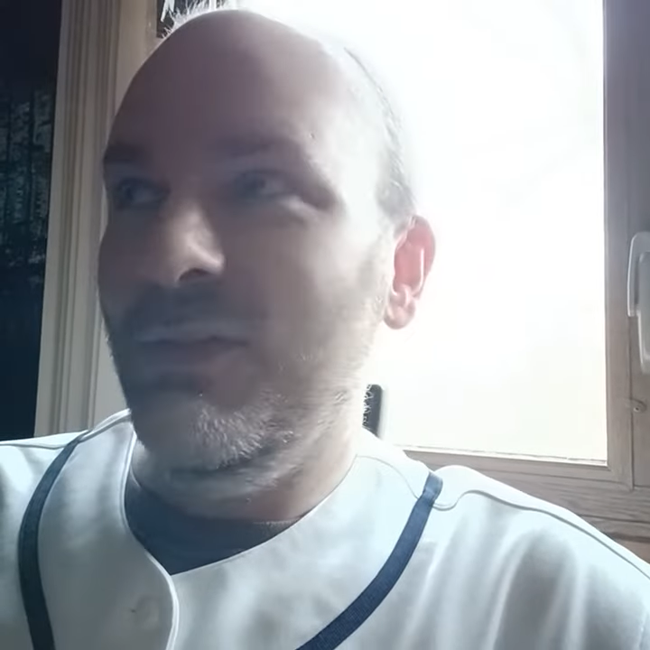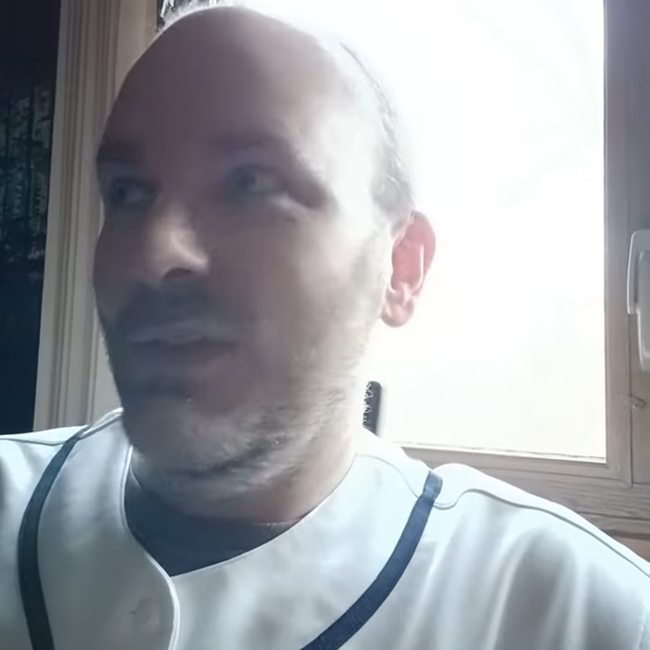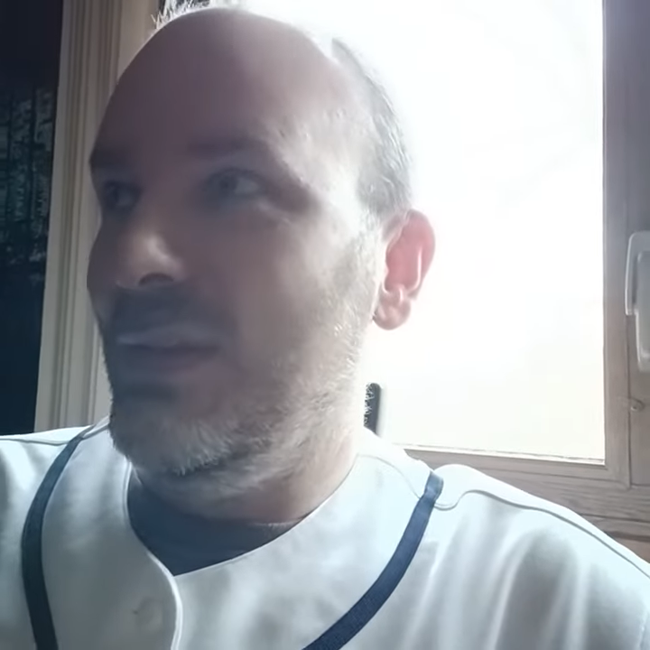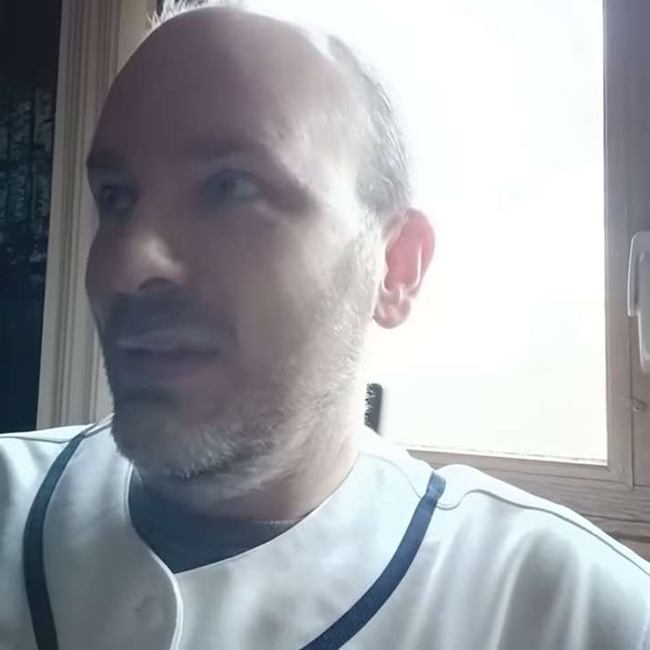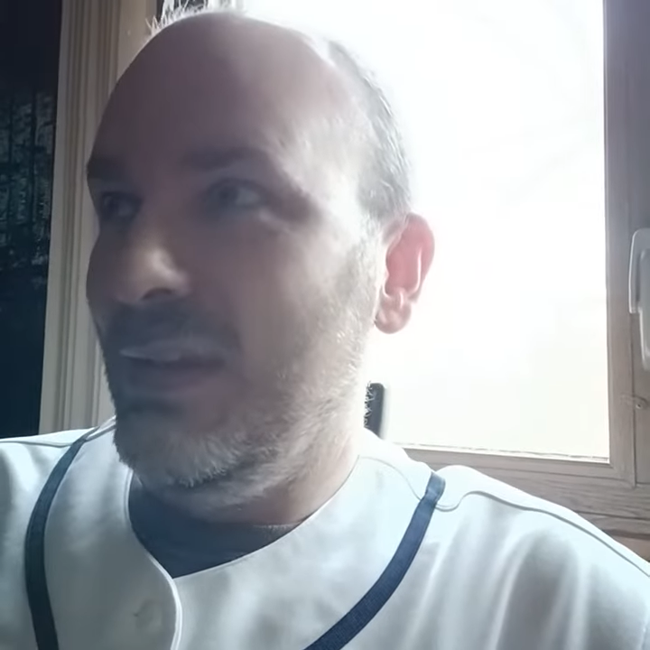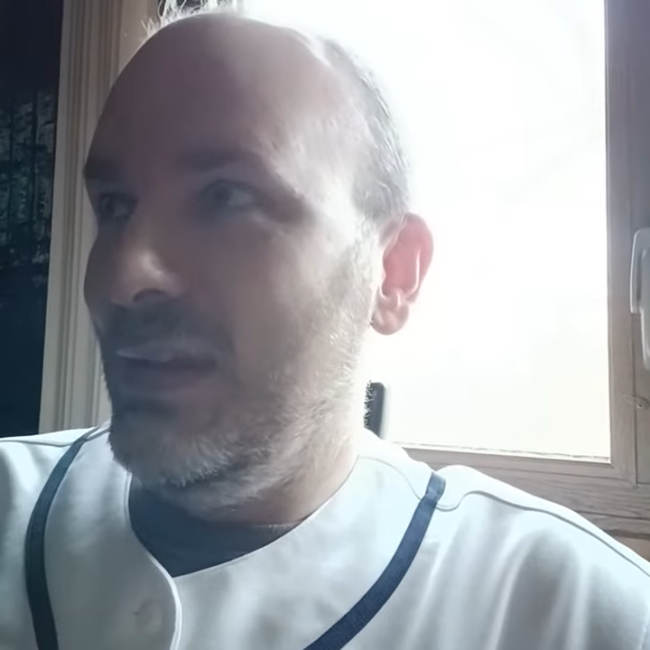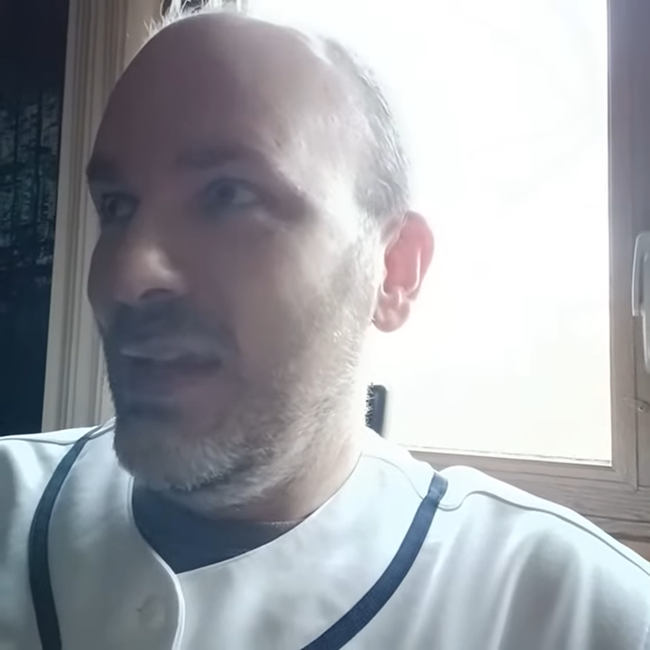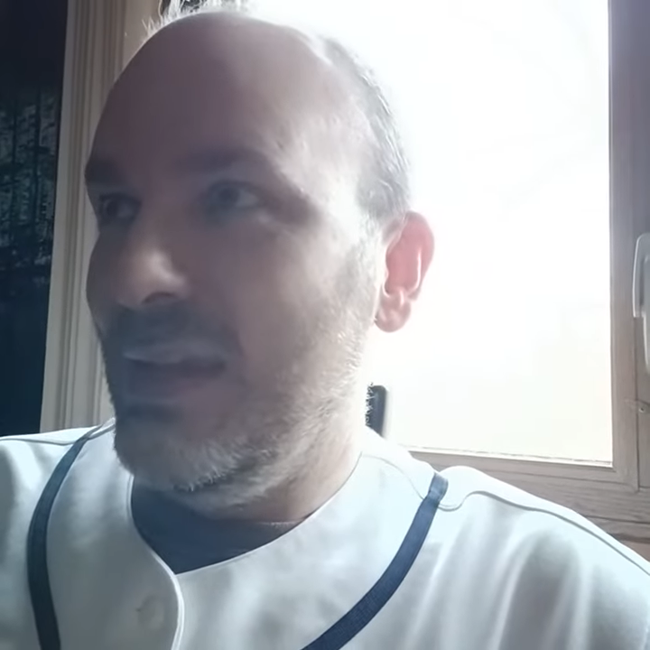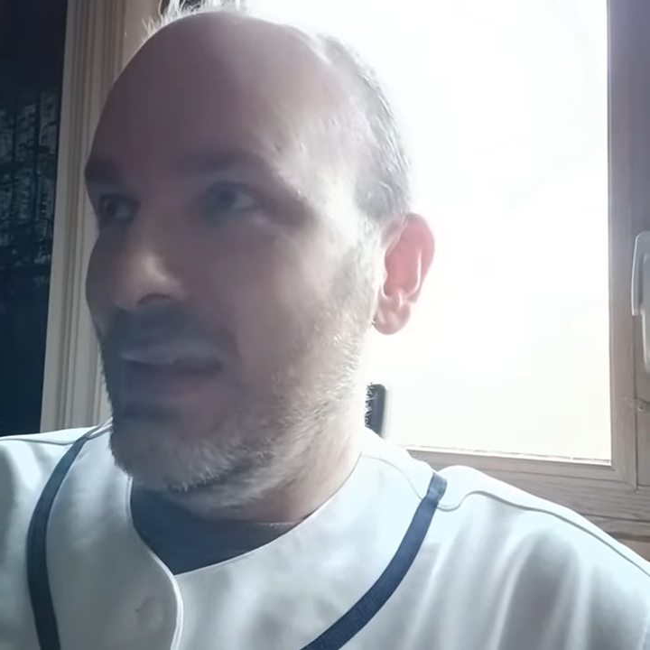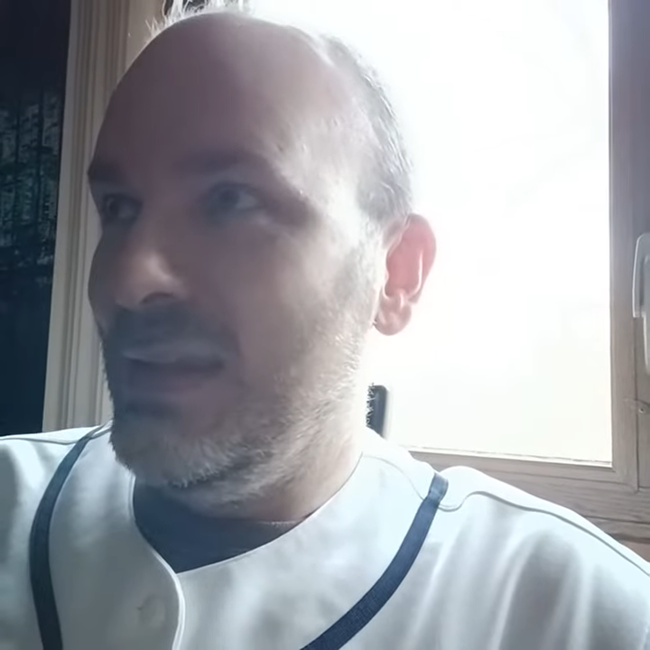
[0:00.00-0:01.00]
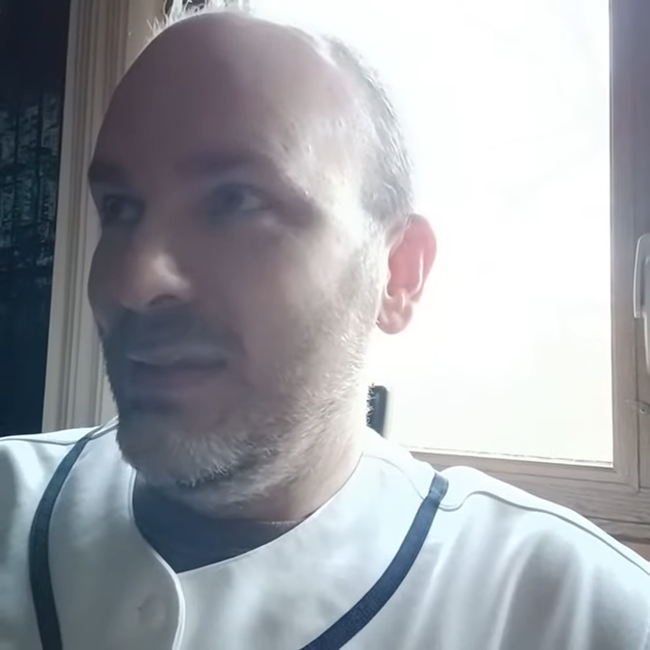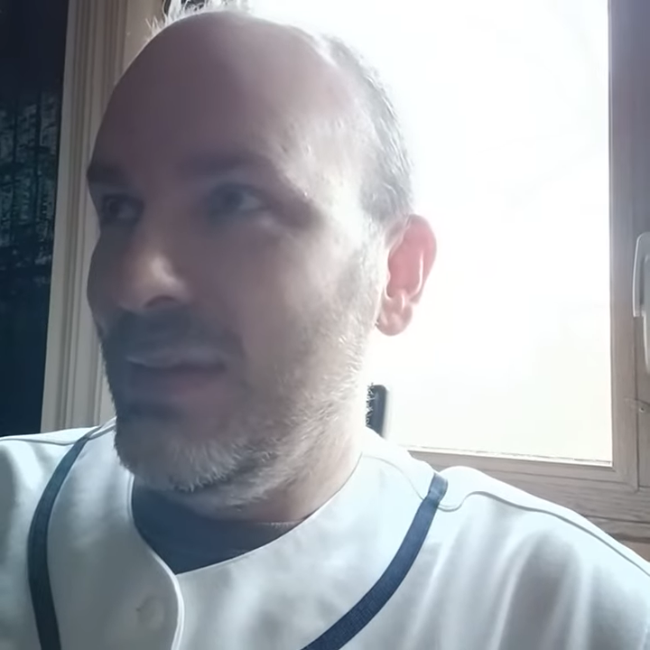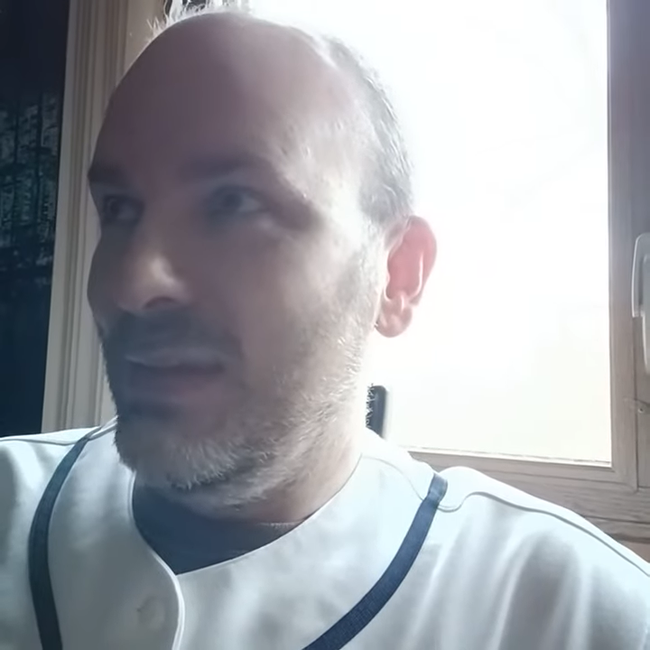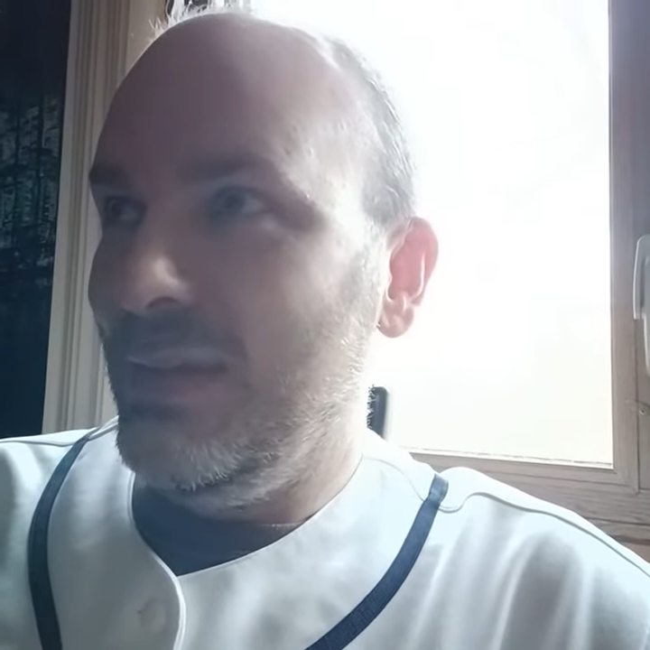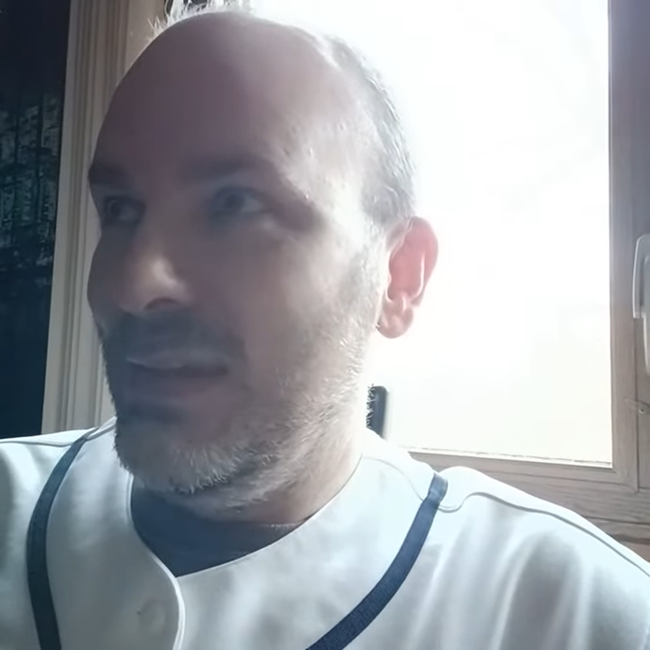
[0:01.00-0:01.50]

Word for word: even it gets it,